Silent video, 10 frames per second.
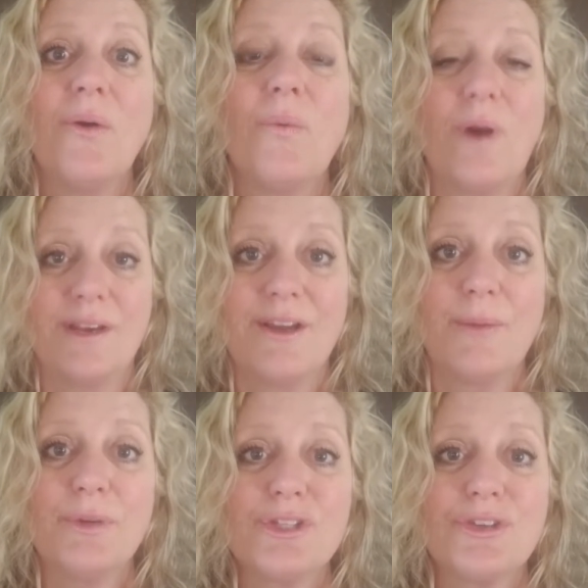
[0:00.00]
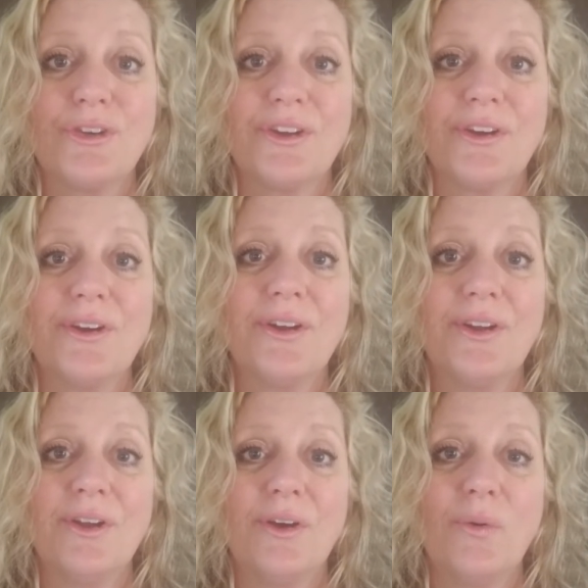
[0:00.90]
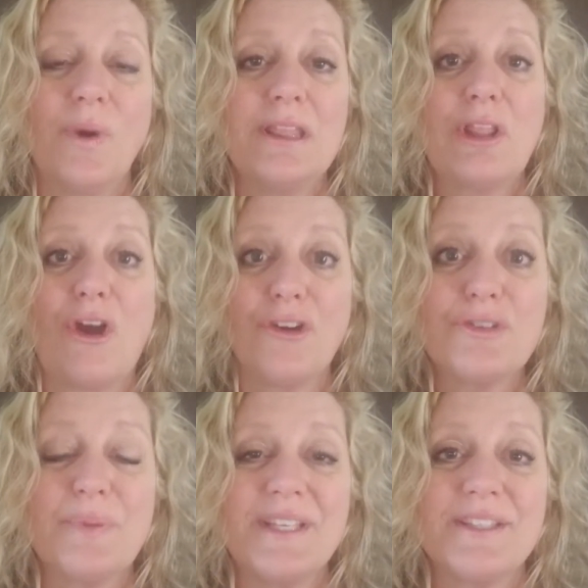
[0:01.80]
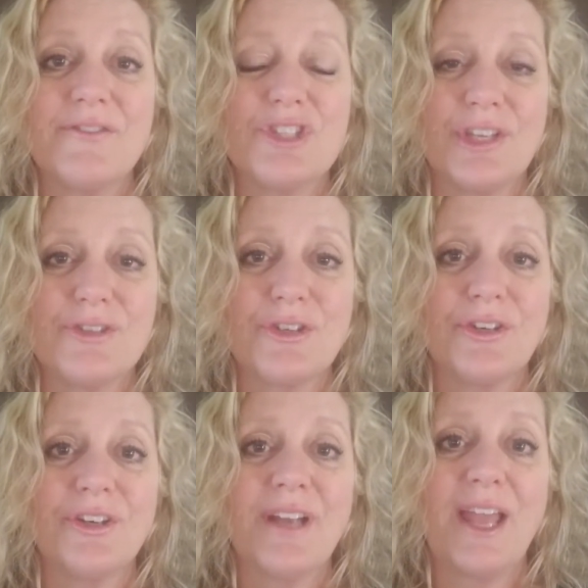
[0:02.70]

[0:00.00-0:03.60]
1 cup of sugar, 1 large piece of ginger,